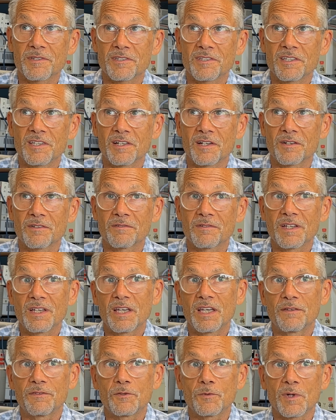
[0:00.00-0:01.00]

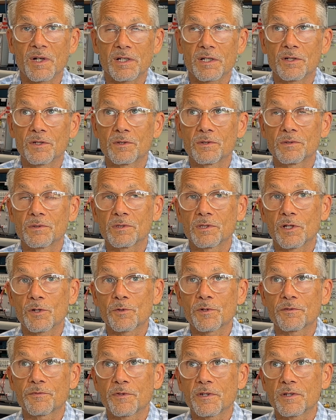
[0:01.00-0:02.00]
If you want to go
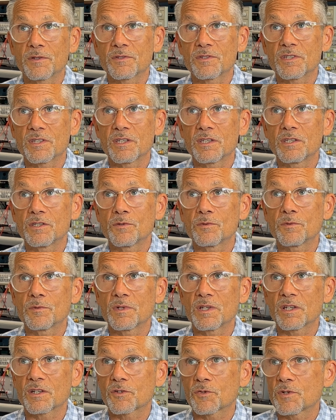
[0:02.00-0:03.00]
lower in frequency, you
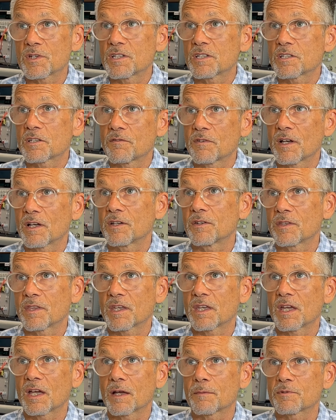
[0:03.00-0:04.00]
increase the value of the
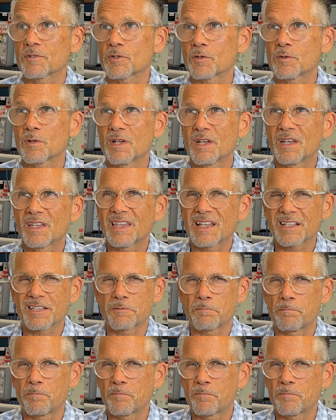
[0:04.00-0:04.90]
cap. So that's